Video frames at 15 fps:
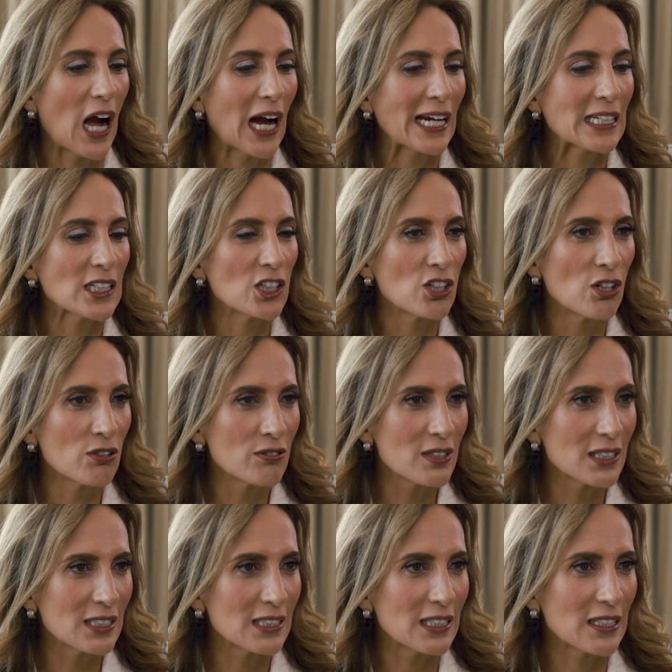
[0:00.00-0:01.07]
I know
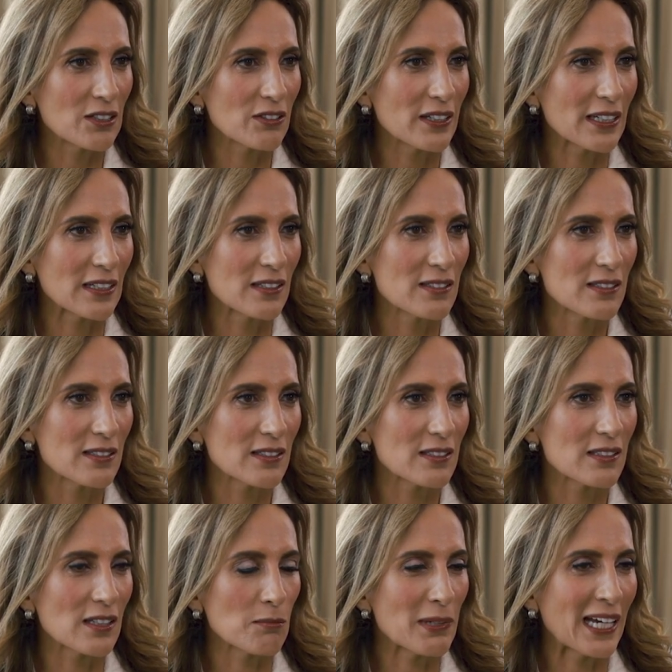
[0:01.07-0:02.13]
that there is
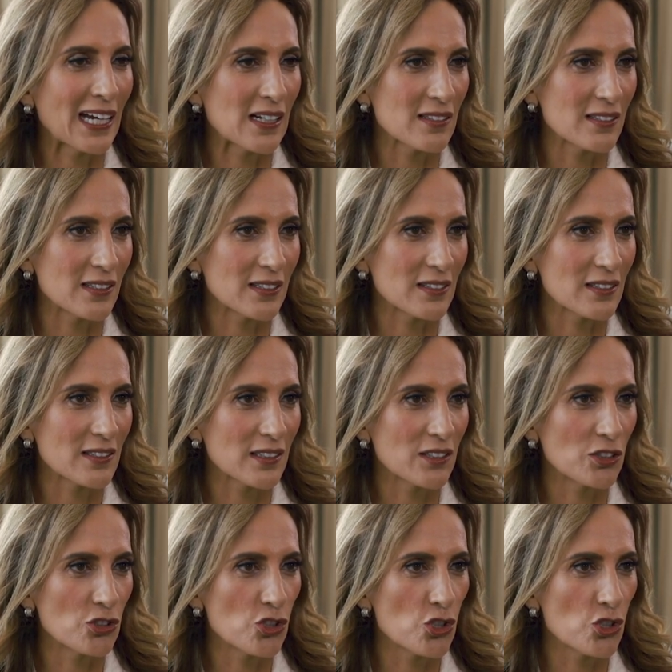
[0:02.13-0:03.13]
some hesitance in the